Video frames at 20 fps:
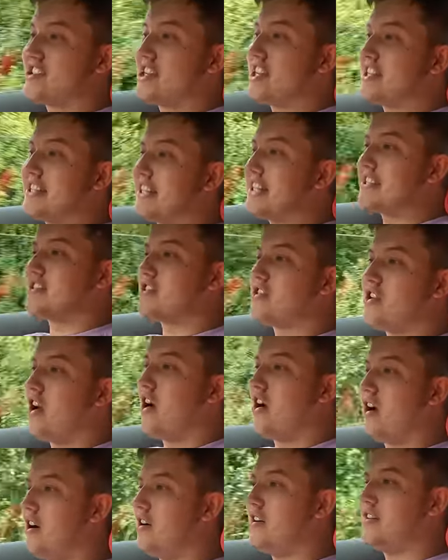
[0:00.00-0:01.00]
She does
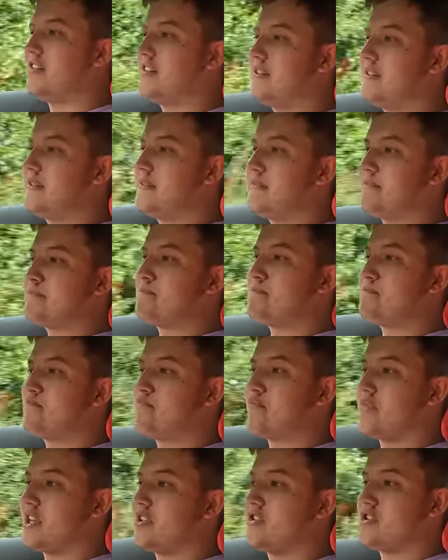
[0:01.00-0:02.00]
not,
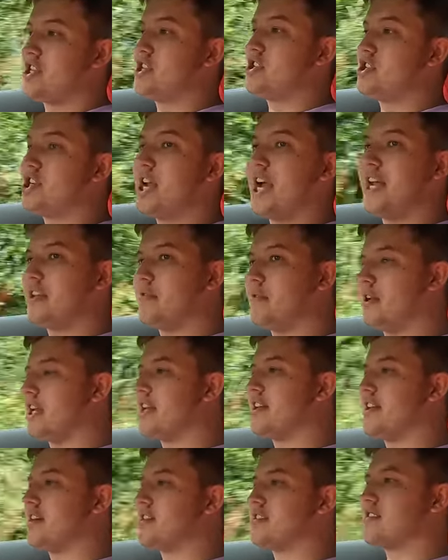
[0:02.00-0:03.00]
she
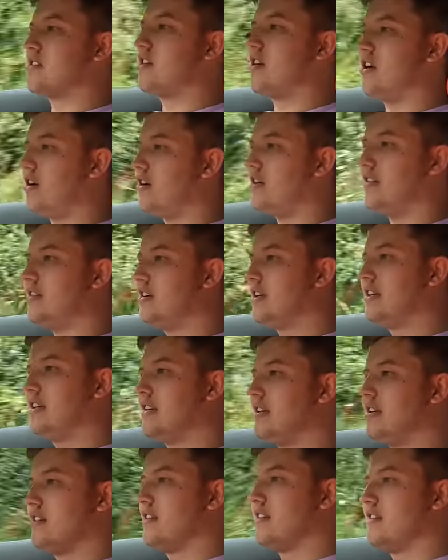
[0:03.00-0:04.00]
genuinely does not
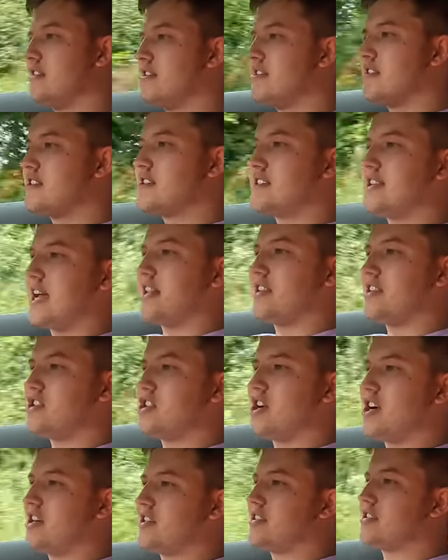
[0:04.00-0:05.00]
stand a
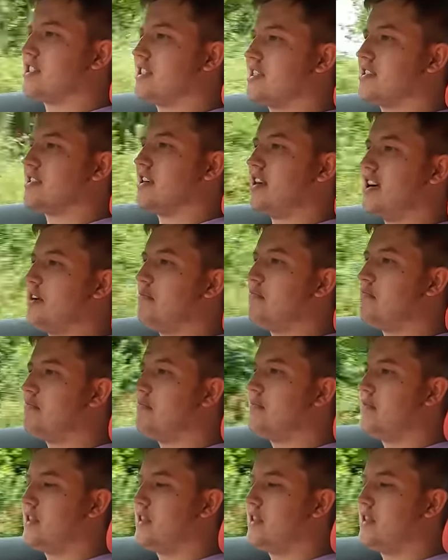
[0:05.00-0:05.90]
chance this time.